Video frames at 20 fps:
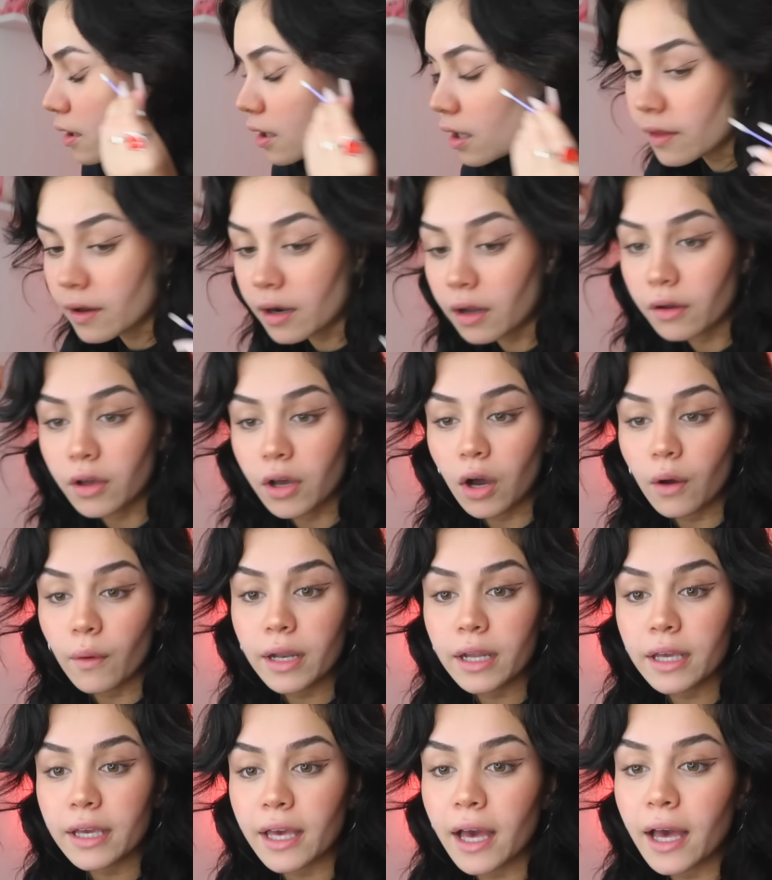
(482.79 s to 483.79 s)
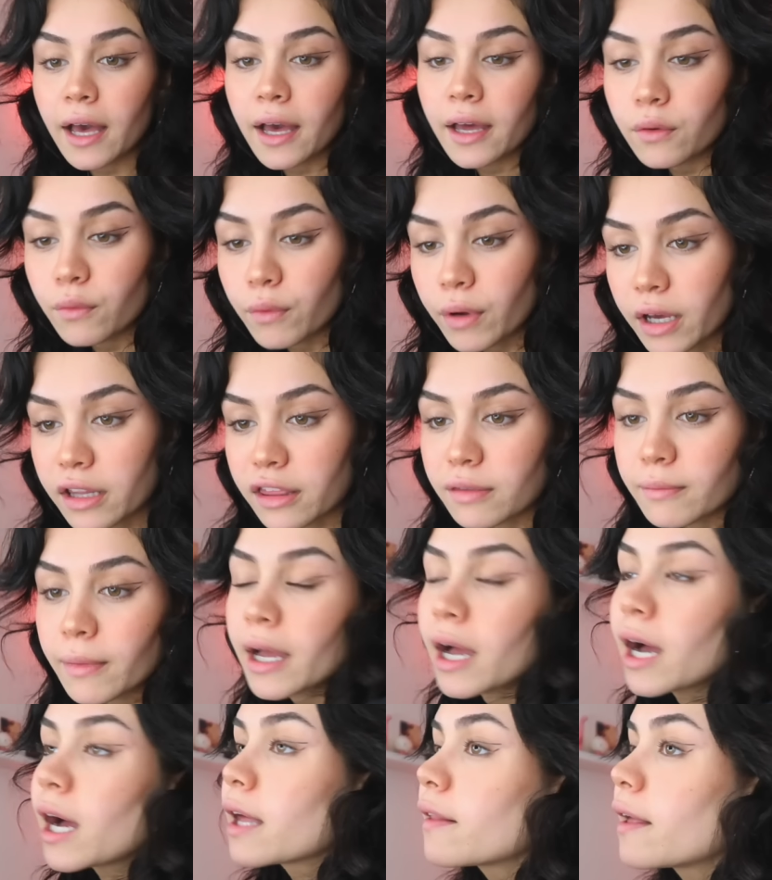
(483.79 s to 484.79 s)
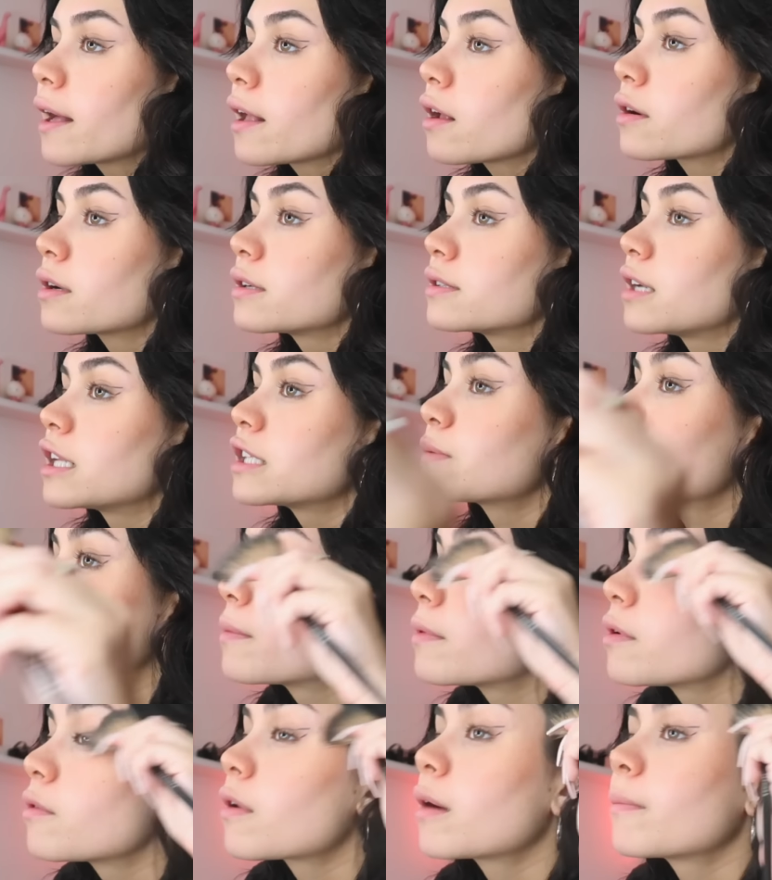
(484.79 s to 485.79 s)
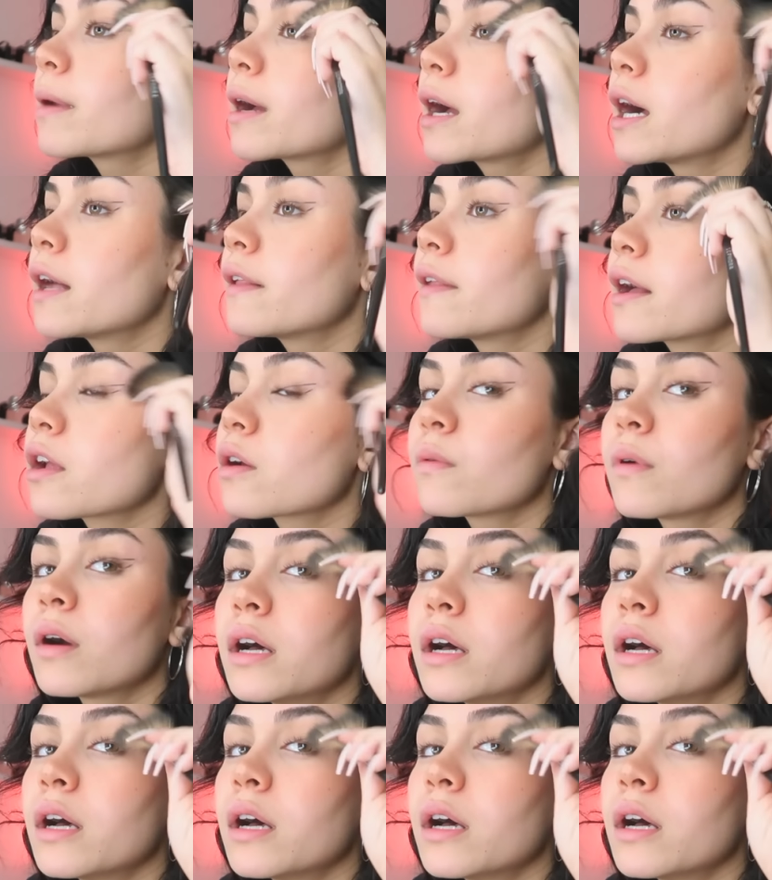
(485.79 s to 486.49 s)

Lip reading: And then I'll go in again with my highlighter because that's where my highlighter